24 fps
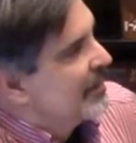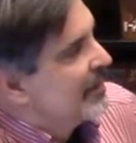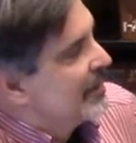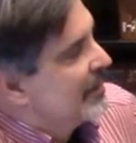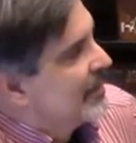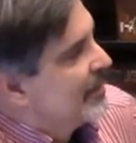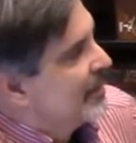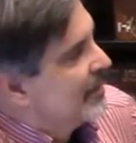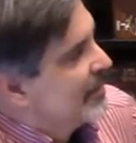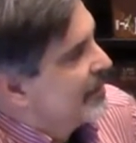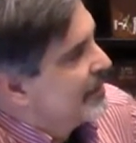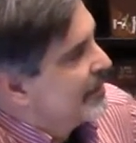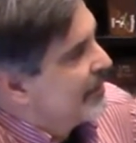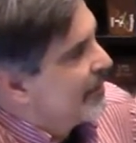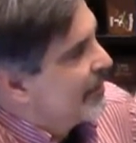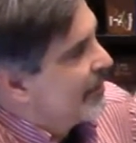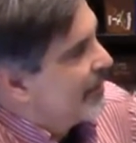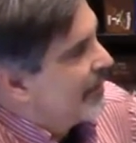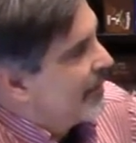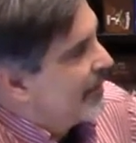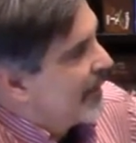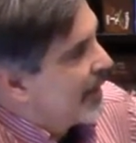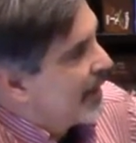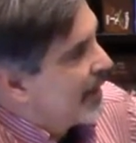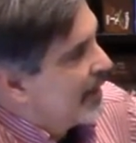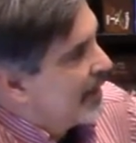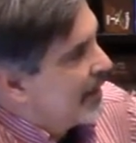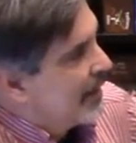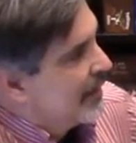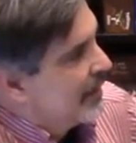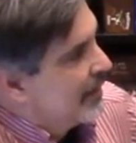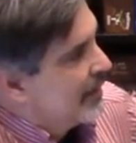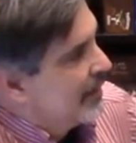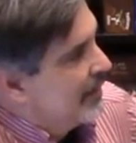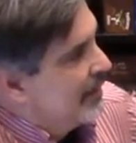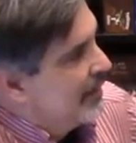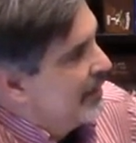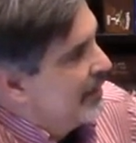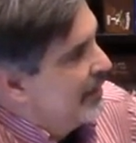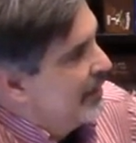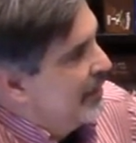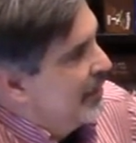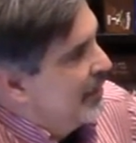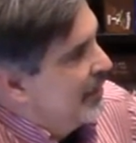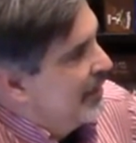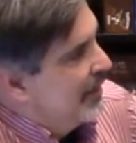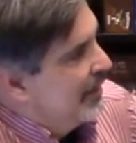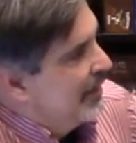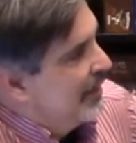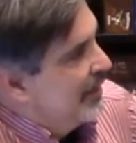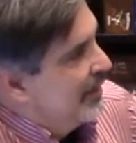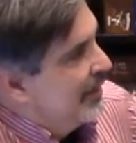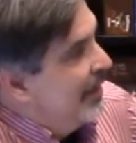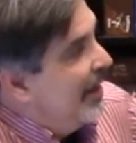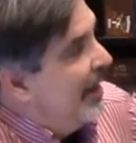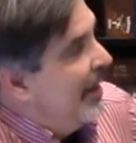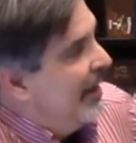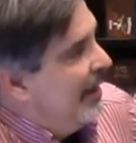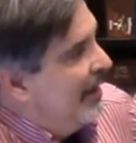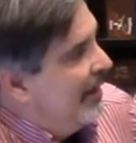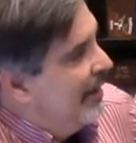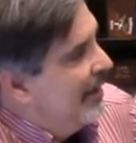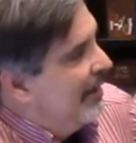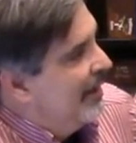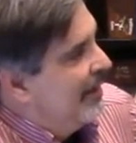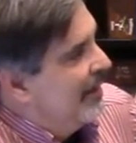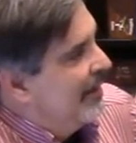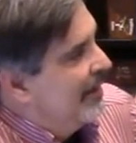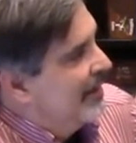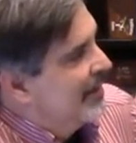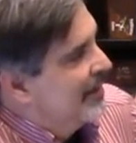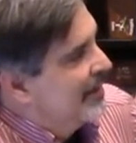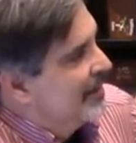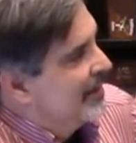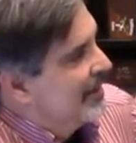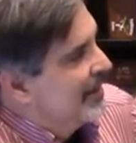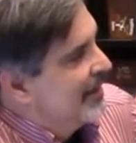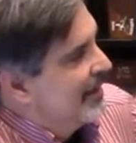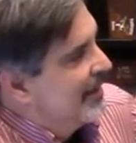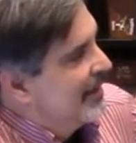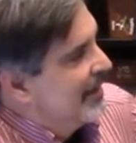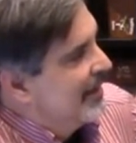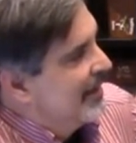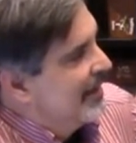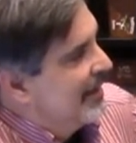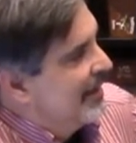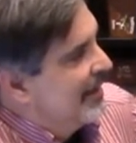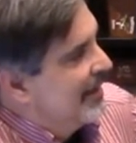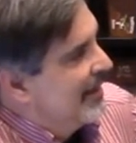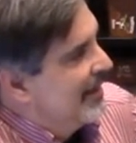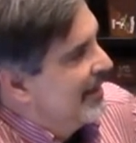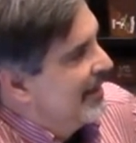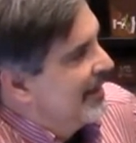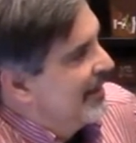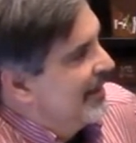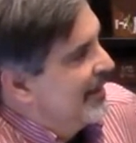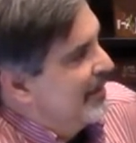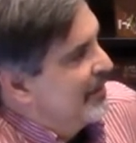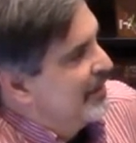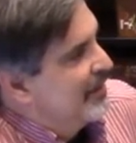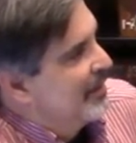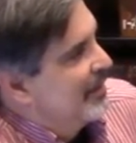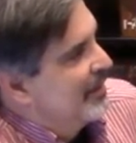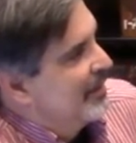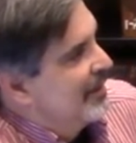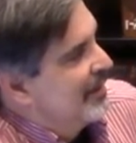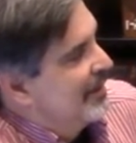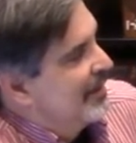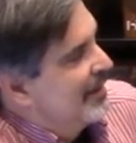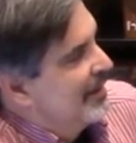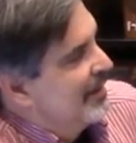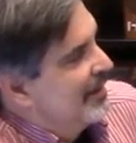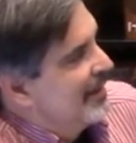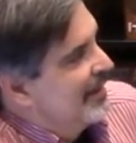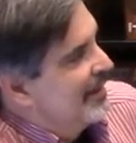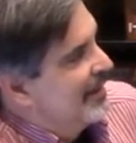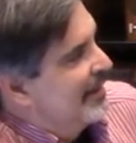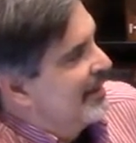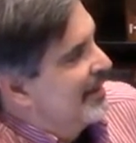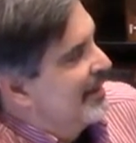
(silent)